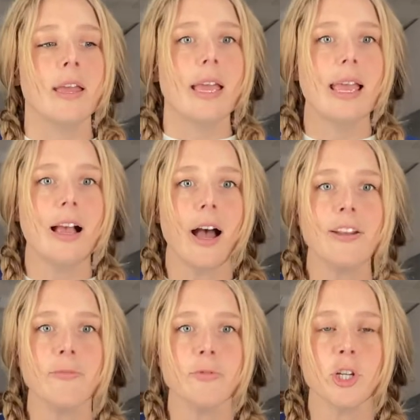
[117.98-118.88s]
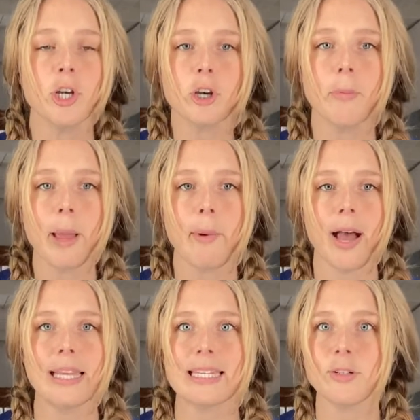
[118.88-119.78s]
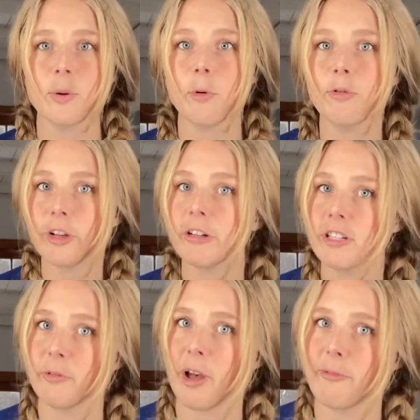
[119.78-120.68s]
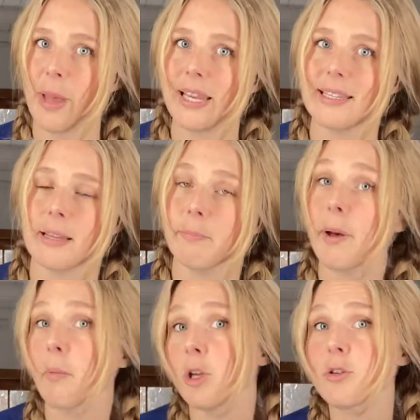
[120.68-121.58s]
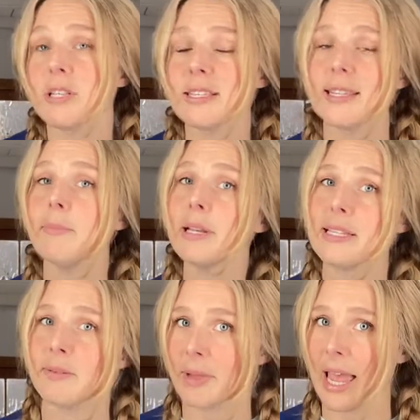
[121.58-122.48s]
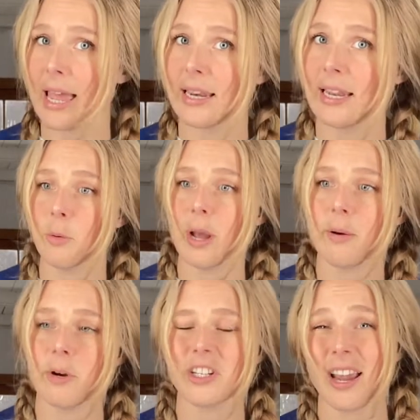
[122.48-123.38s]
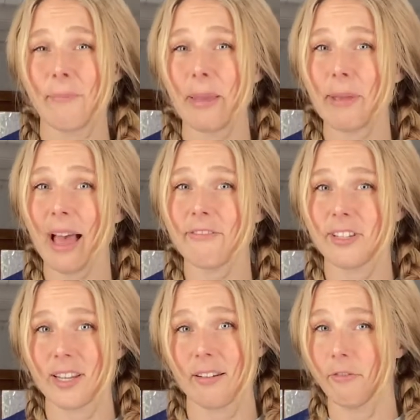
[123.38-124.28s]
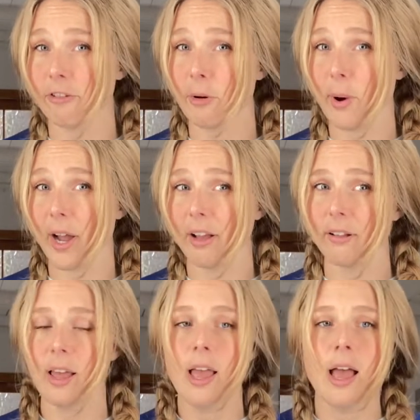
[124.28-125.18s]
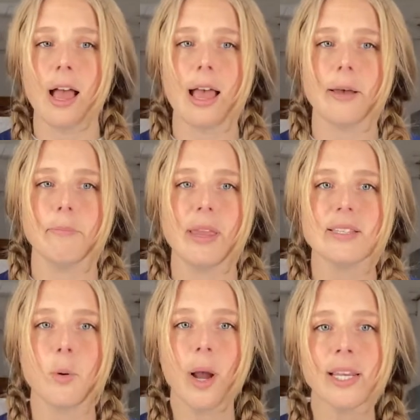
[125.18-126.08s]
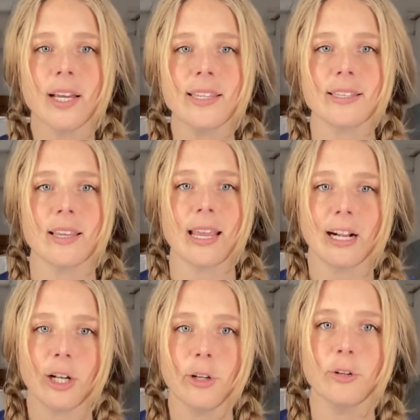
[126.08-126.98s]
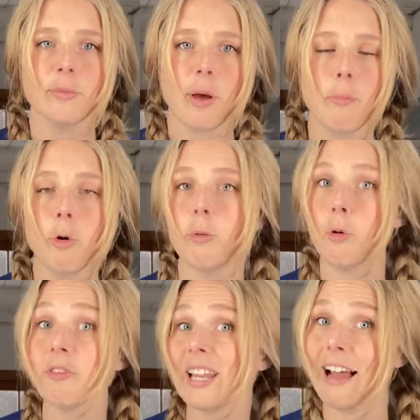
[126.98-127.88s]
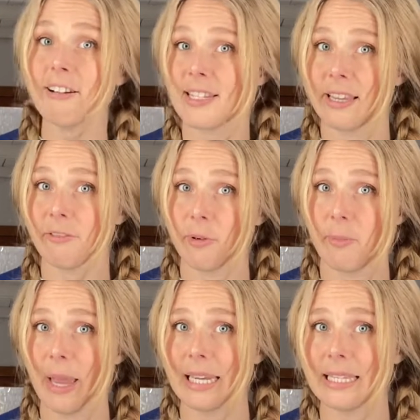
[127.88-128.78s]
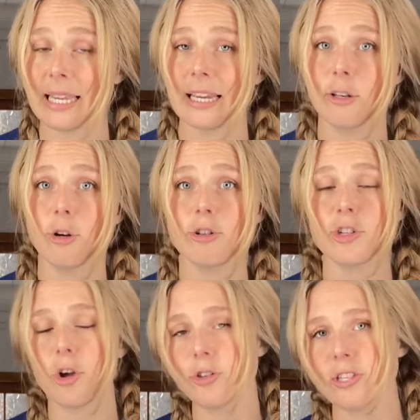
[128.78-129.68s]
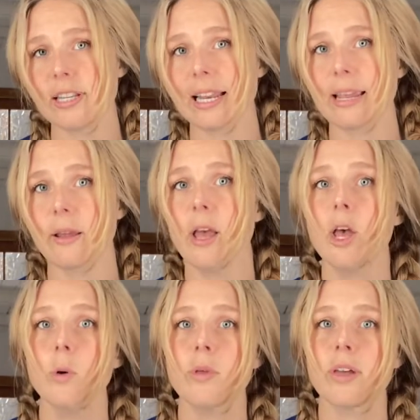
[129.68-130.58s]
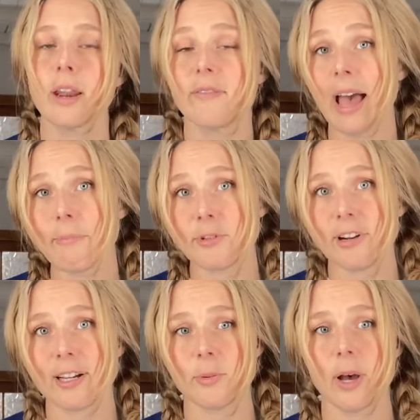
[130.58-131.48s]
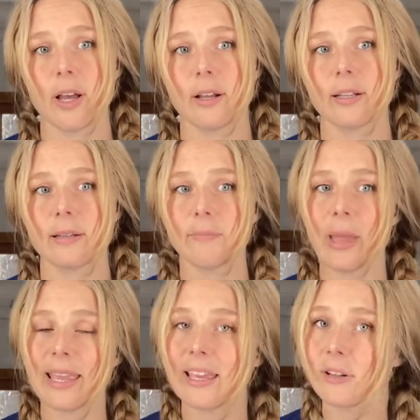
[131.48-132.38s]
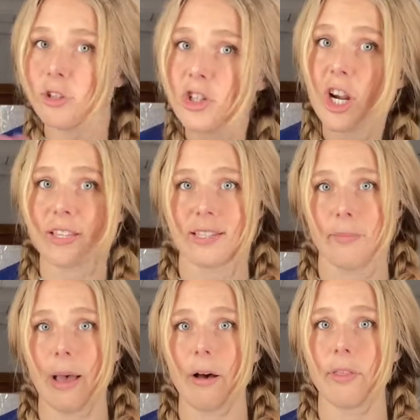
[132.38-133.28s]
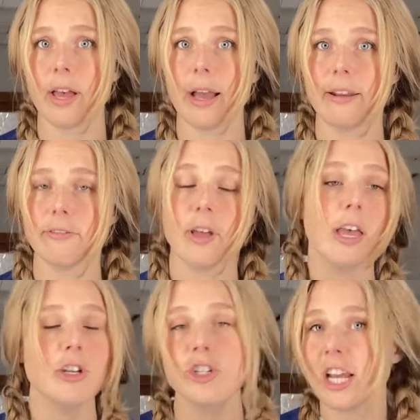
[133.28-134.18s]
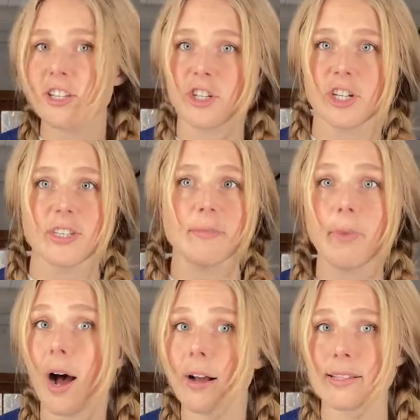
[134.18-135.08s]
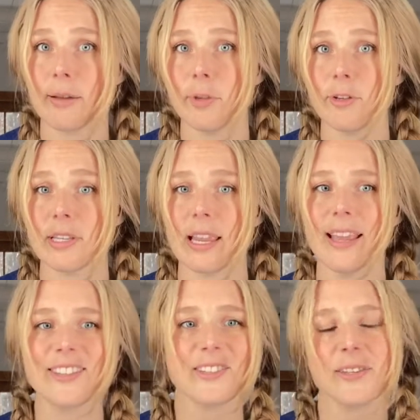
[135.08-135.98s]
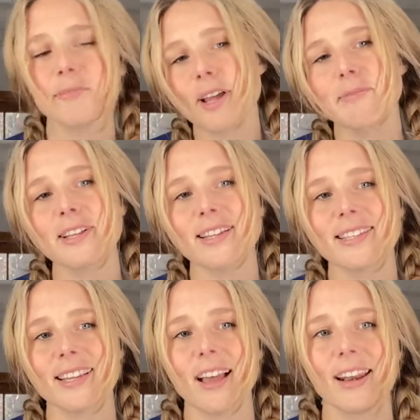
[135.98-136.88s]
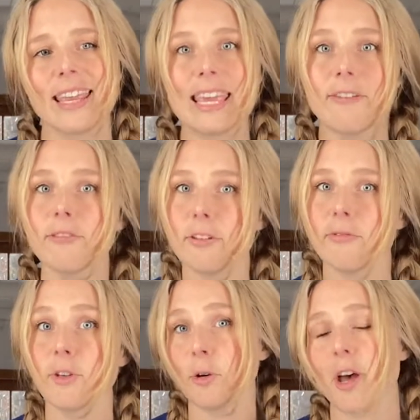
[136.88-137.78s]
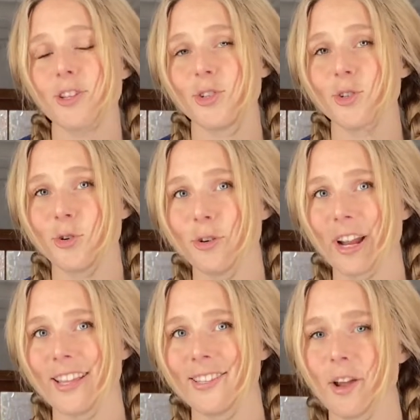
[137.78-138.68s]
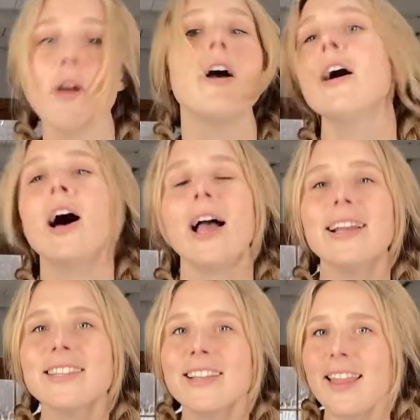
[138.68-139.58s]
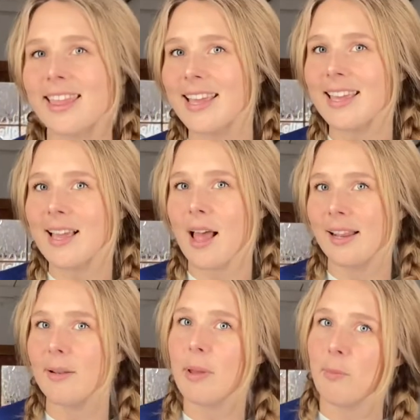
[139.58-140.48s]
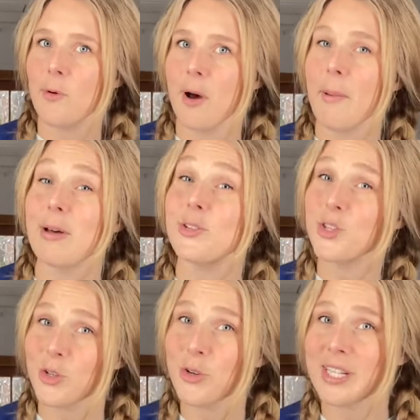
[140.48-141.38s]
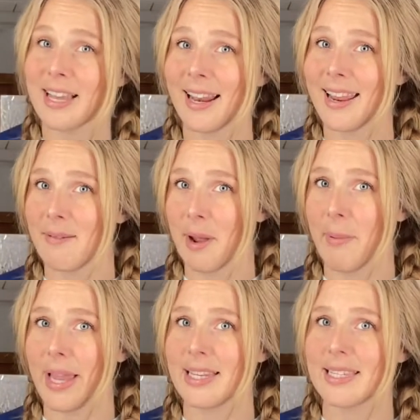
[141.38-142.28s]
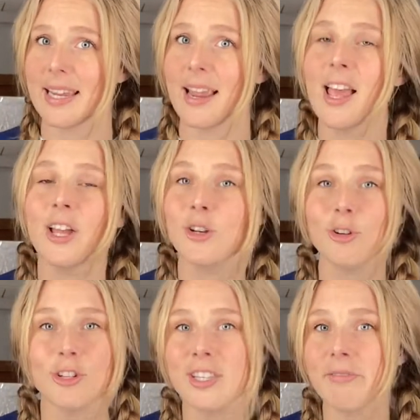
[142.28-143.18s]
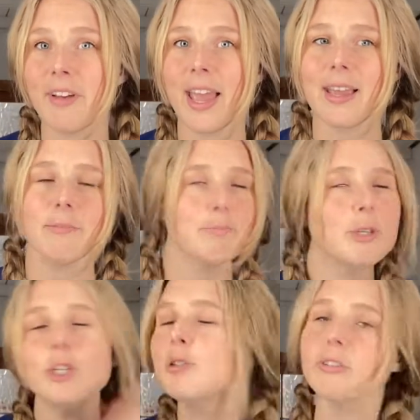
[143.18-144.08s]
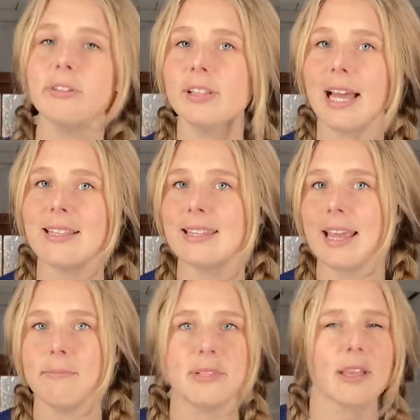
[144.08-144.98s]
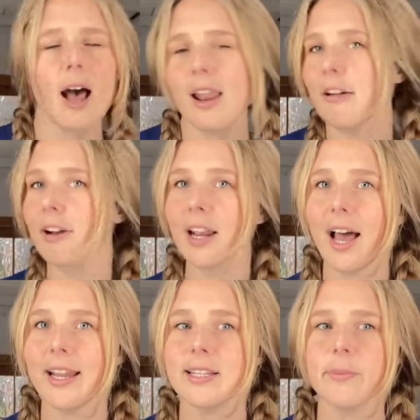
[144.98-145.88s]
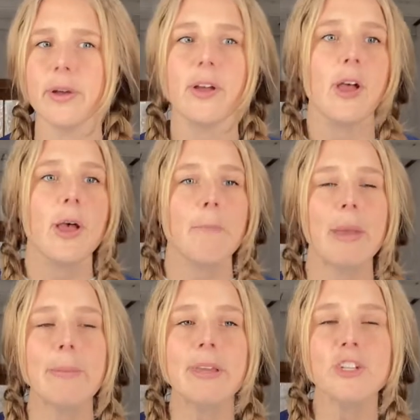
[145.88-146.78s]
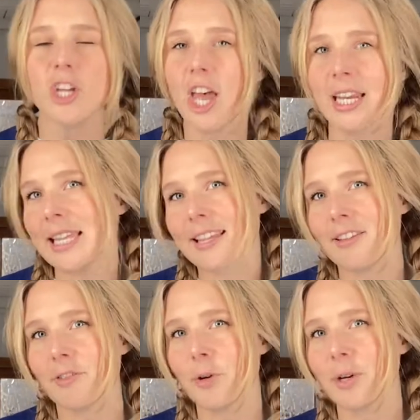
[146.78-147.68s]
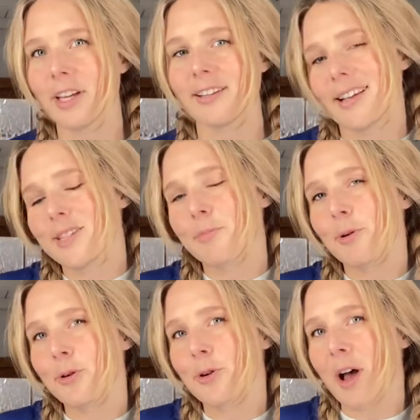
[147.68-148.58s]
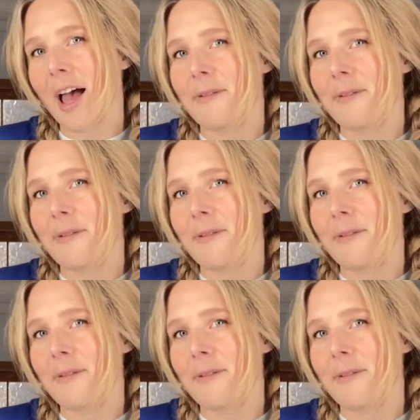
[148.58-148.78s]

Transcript: It kind of took my mind into a more figurative way of painting, but using symbolism again way which I maybe haven't done for a while. It's quite nice to include more of a narrative with painting, not just constantly with kind of abstract work, make it just about the kind of gestures and marks I'm using. It's sometimes nice to kind of give the viewer a story. So I'm going to start thinking a little bit more about storytelling in my painting, not just conveying beautiful landscapes, colour and light, but maybe a journey that the viewer could explore